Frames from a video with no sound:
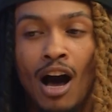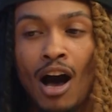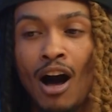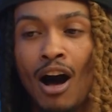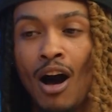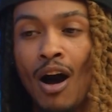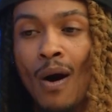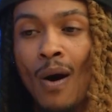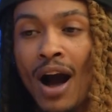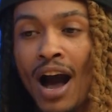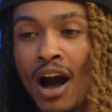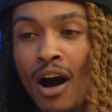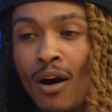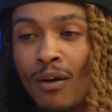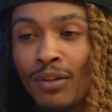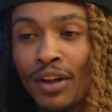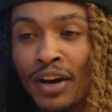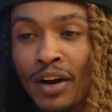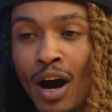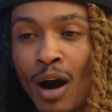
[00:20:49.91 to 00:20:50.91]

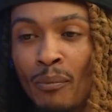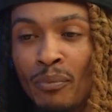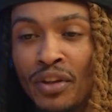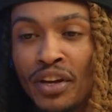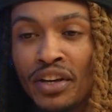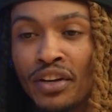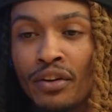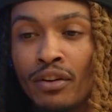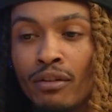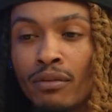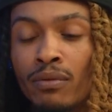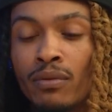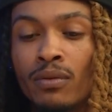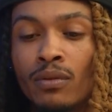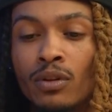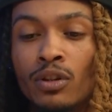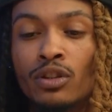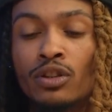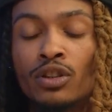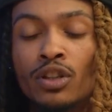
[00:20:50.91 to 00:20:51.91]
I'm thinking of
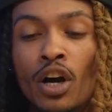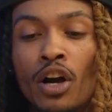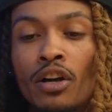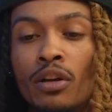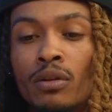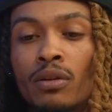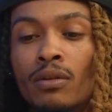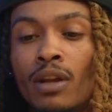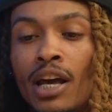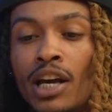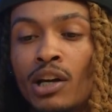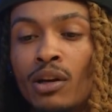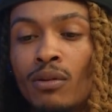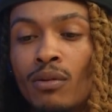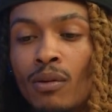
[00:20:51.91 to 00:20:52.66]
starting like